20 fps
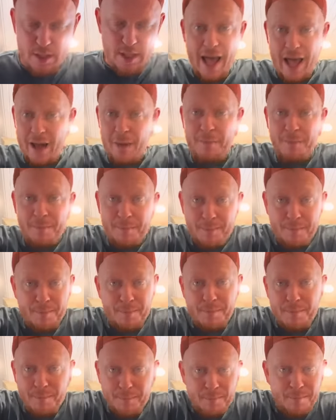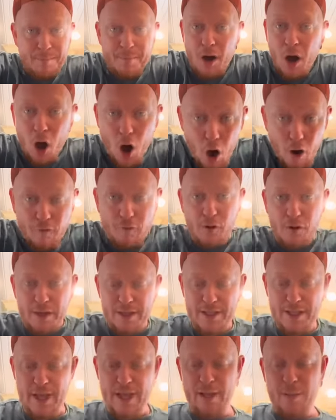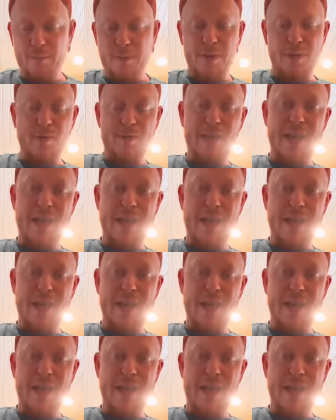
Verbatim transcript: I'm awful at taking pills.